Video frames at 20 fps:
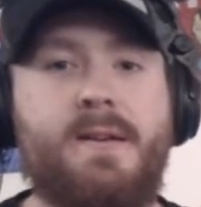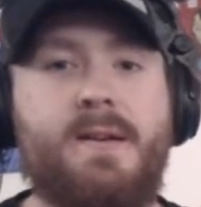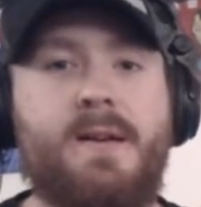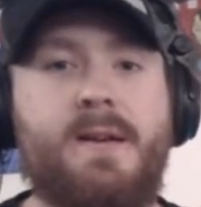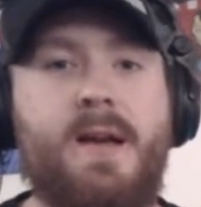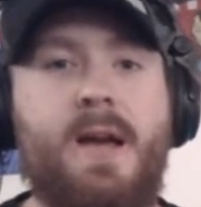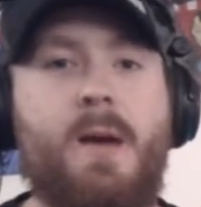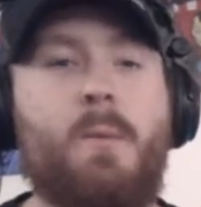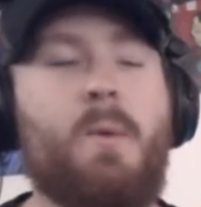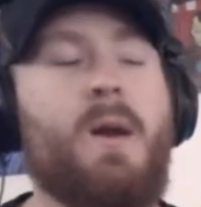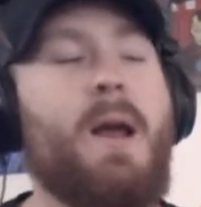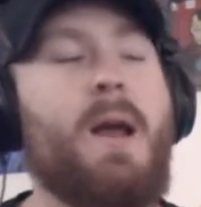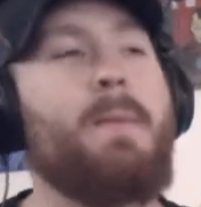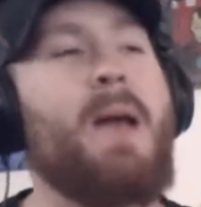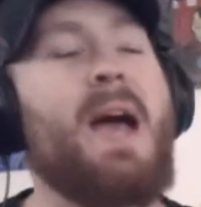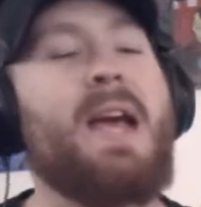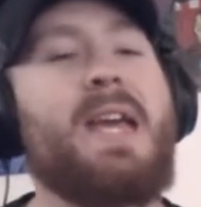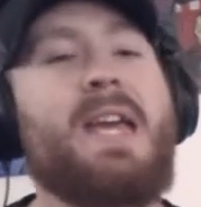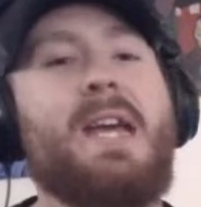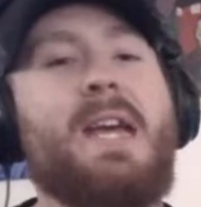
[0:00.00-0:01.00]
And when I'm
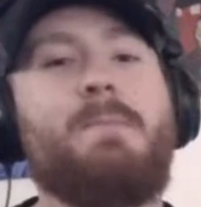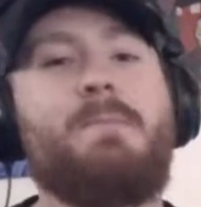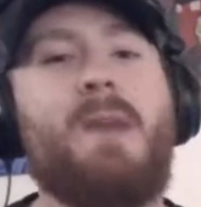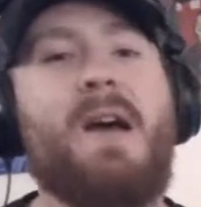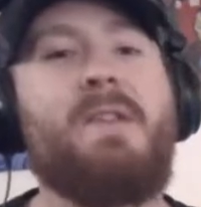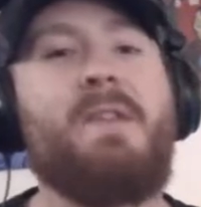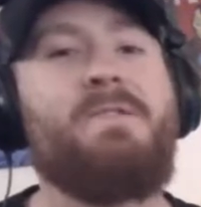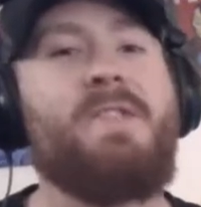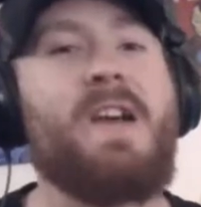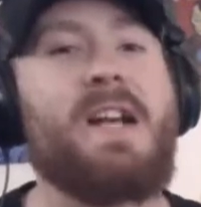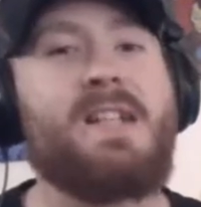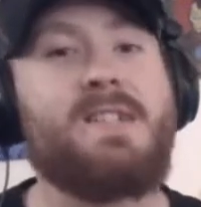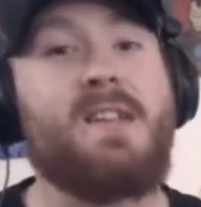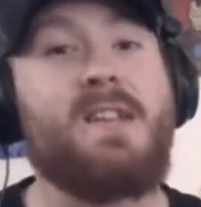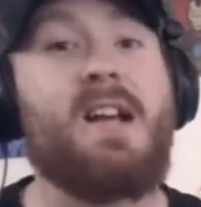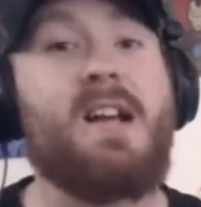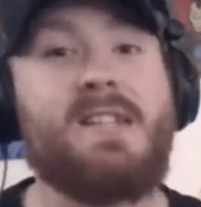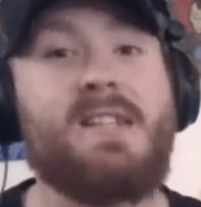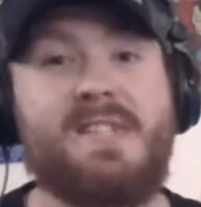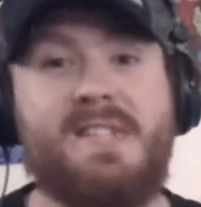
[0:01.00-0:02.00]
not getting my fix
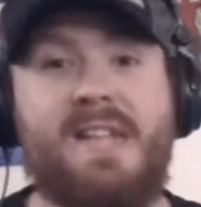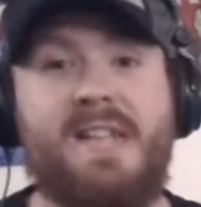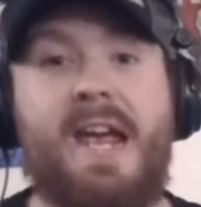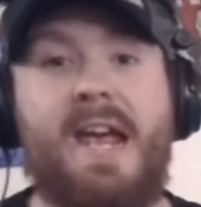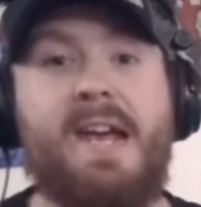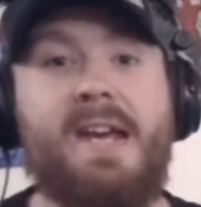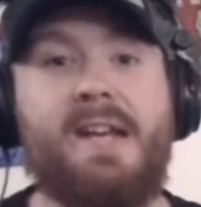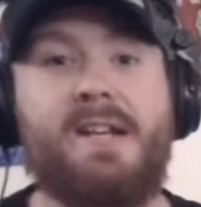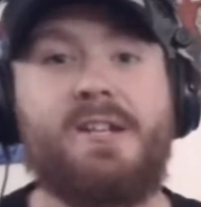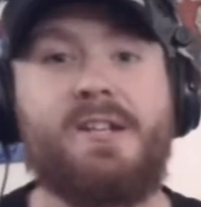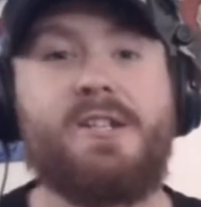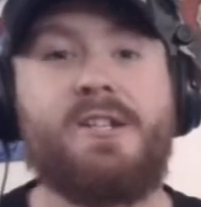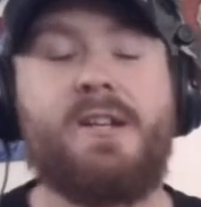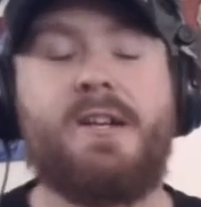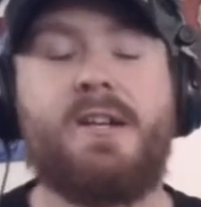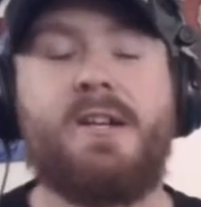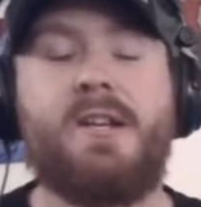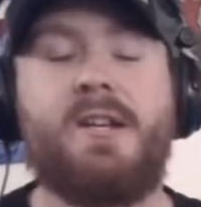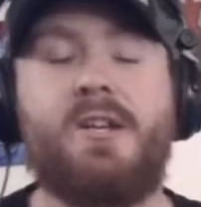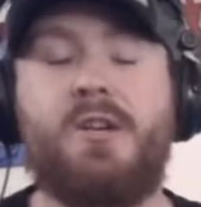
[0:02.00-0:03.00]
on stage,
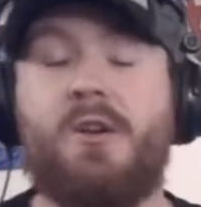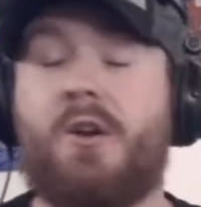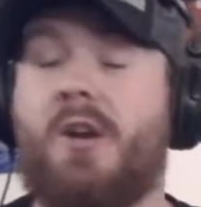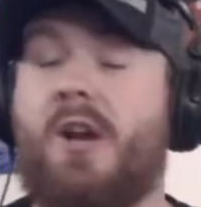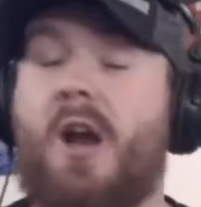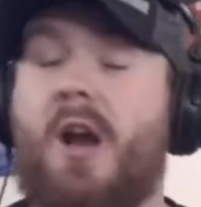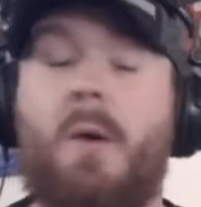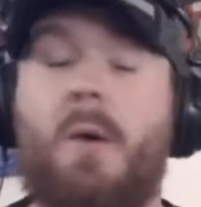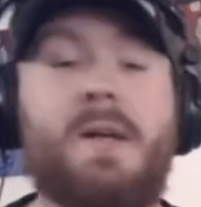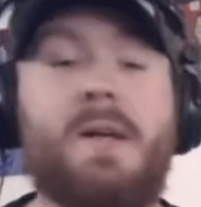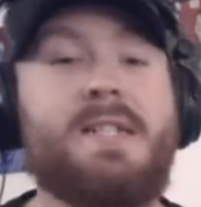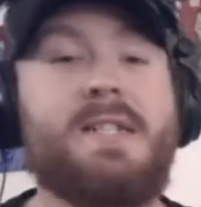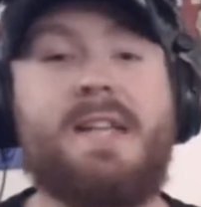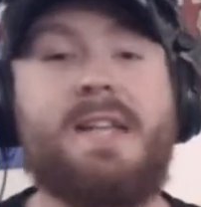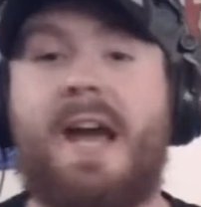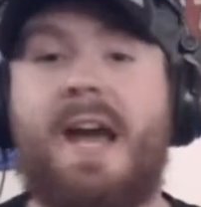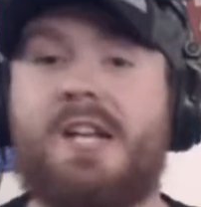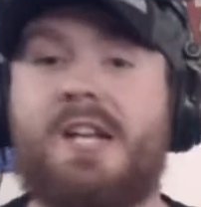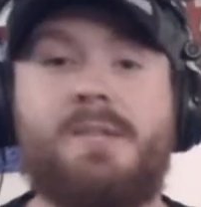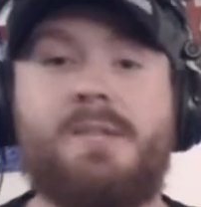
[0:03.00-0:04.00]
you can always
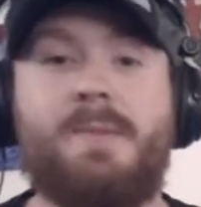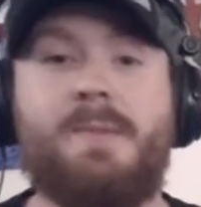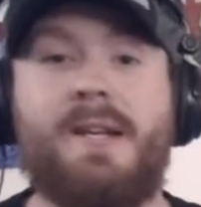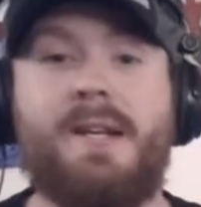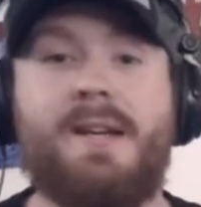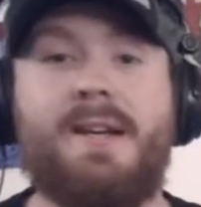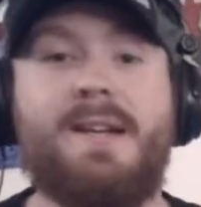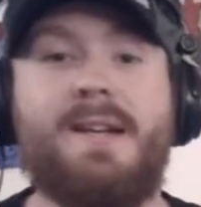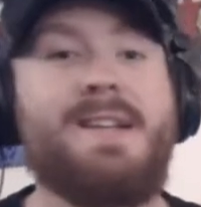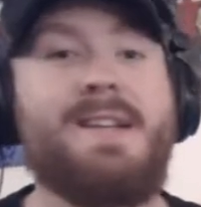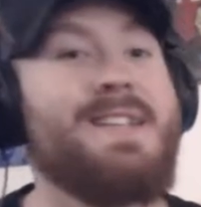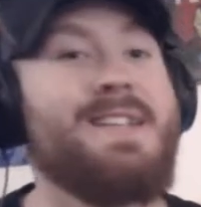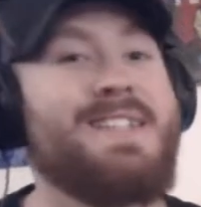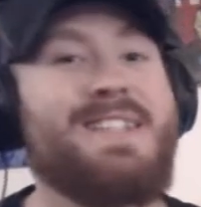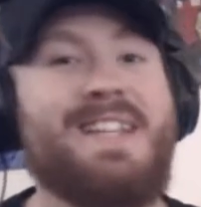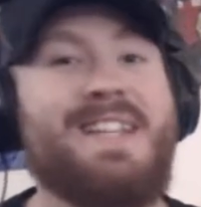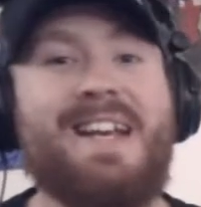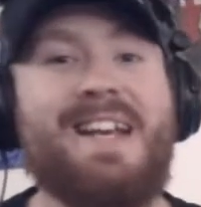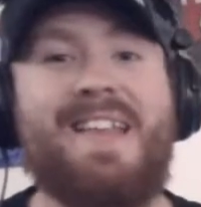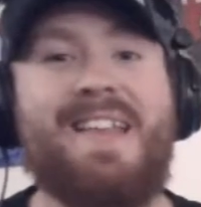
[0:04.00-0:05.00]
catch me
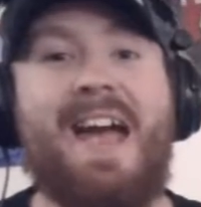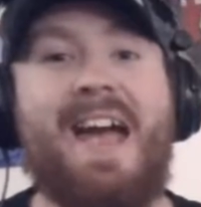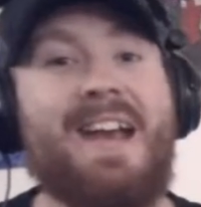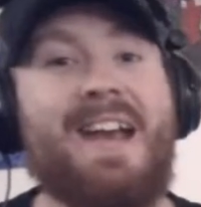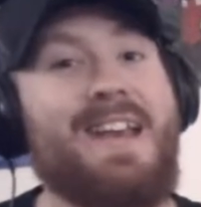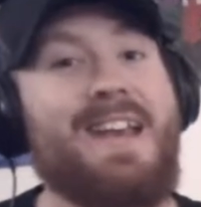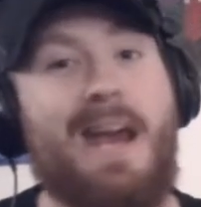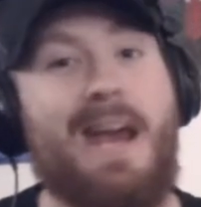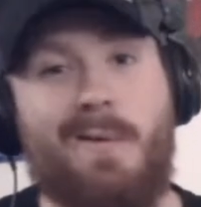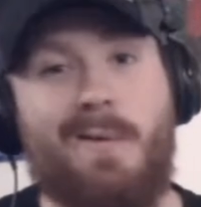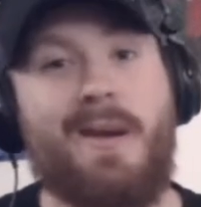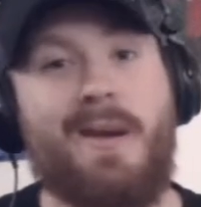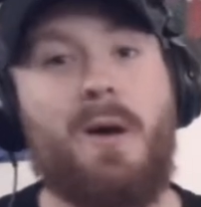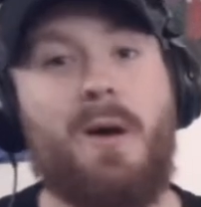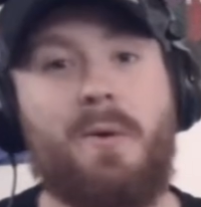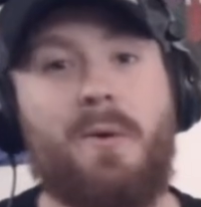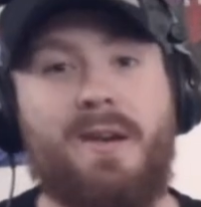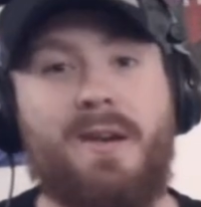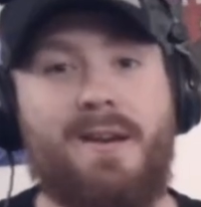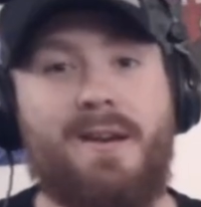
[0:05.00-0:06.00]
singing that
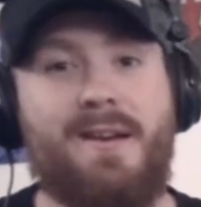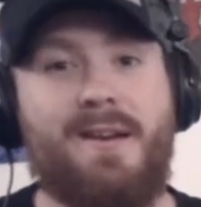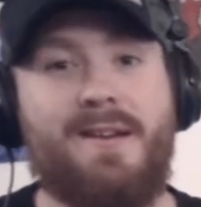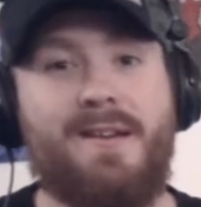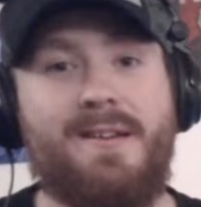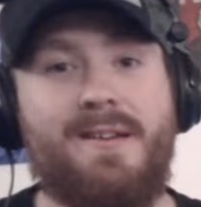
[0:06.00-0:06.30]
karaoke.